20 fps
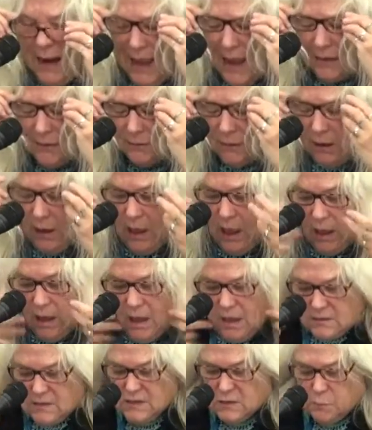it had
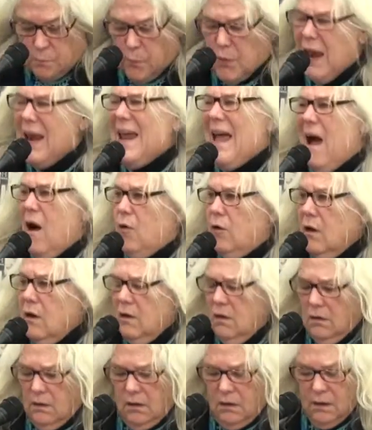spread out
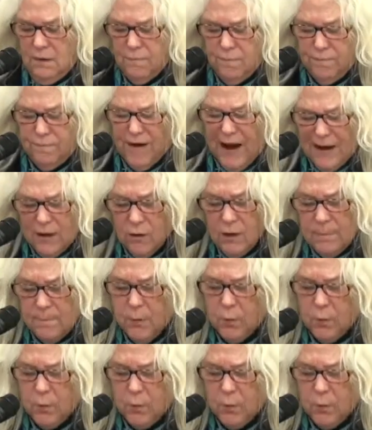in fiery